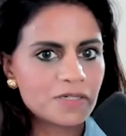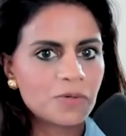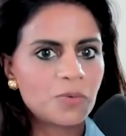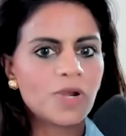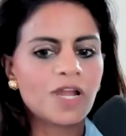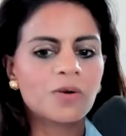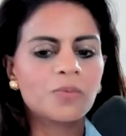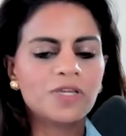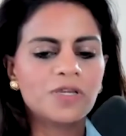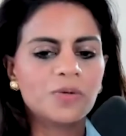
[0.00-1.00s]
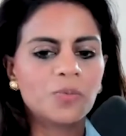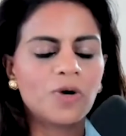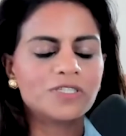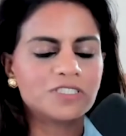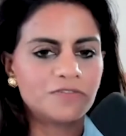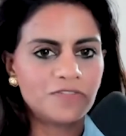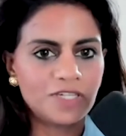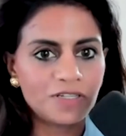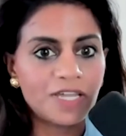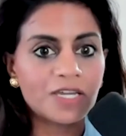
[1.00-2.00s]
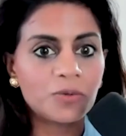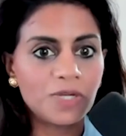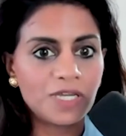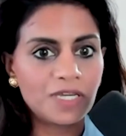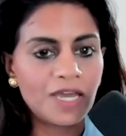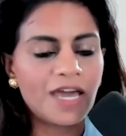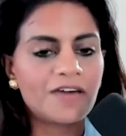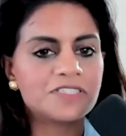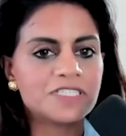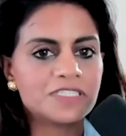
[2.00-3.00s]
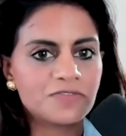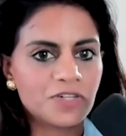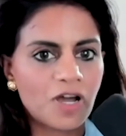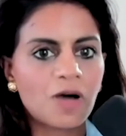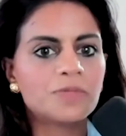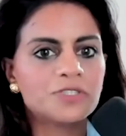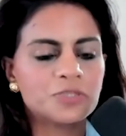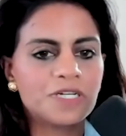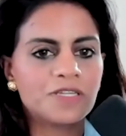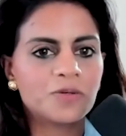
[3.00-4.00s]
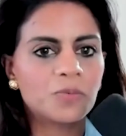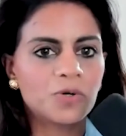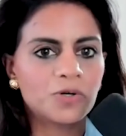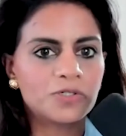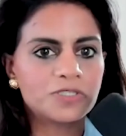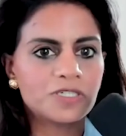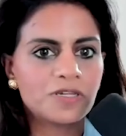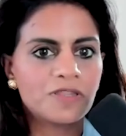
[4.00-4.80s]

where we want to feel like we have a sense of accomplishment in the world,